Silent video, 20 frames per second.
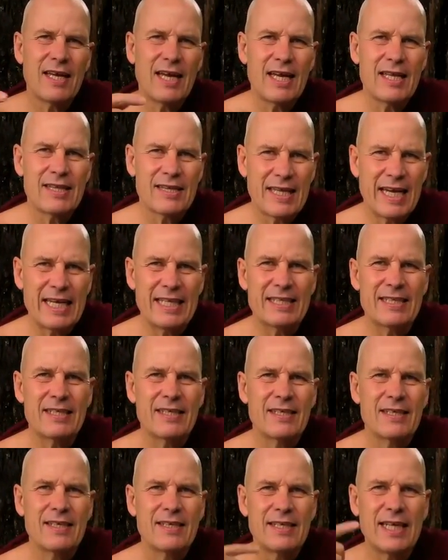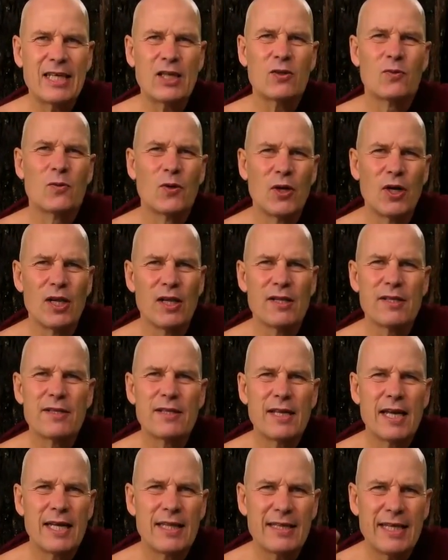and that world
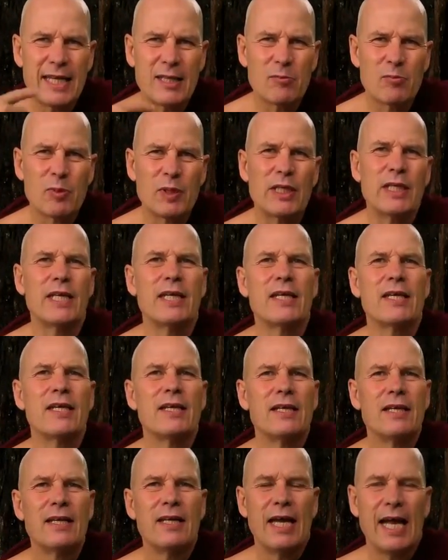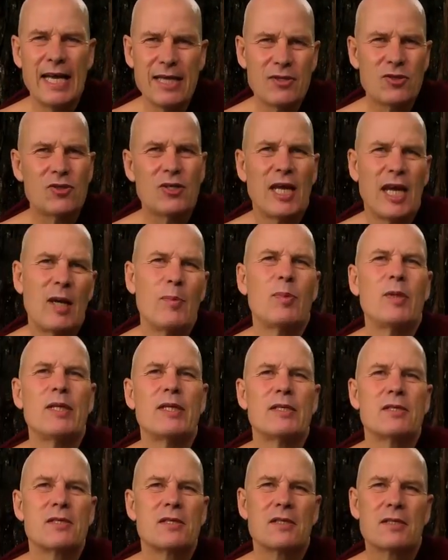and that being as
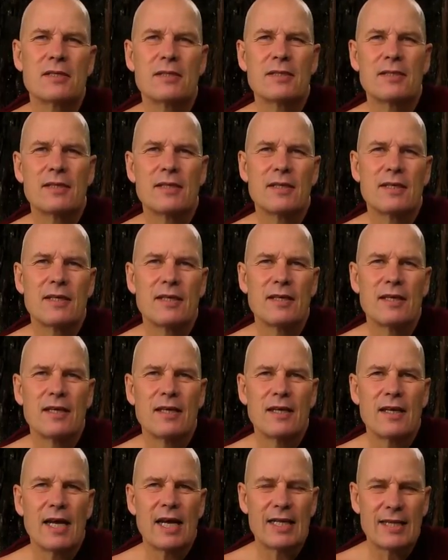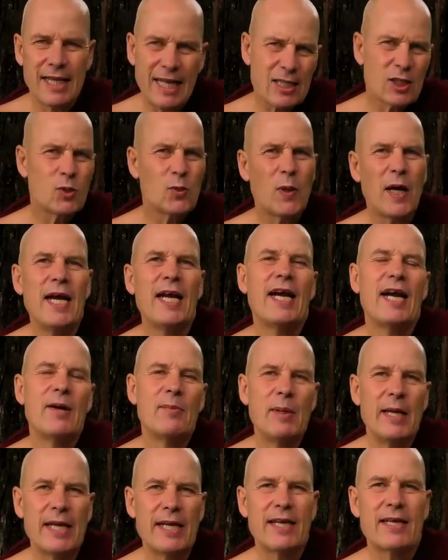happiness. And that's why
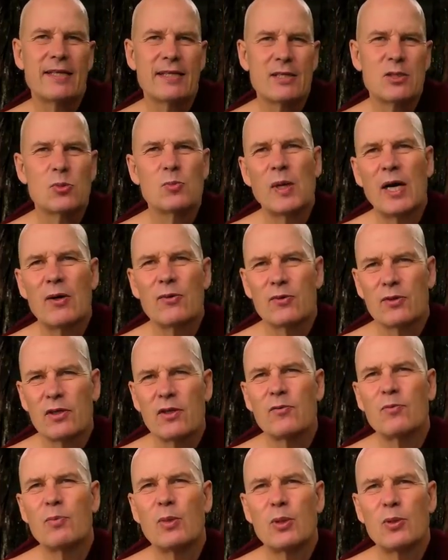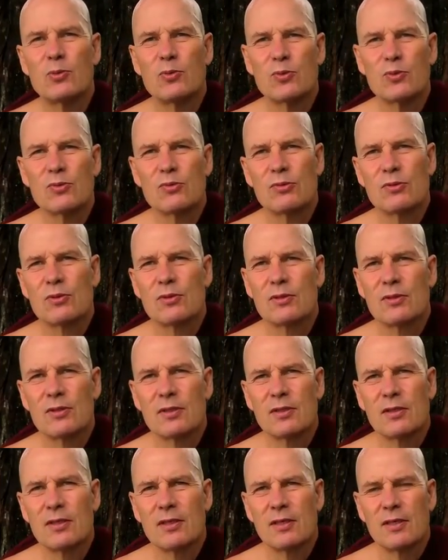I'm making this mountain of bones.
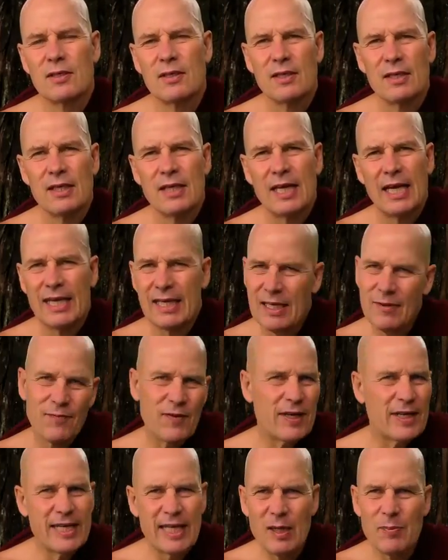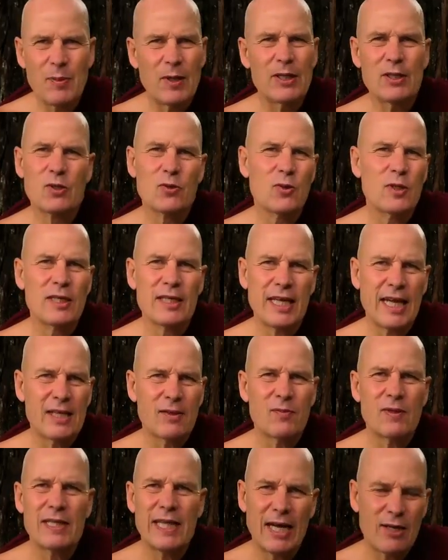And if I keep on doing
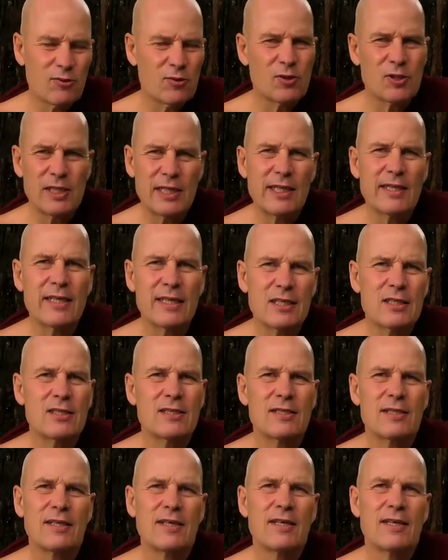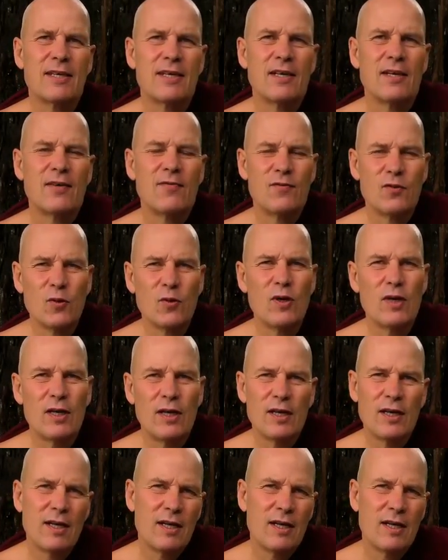that without seeing this fuel,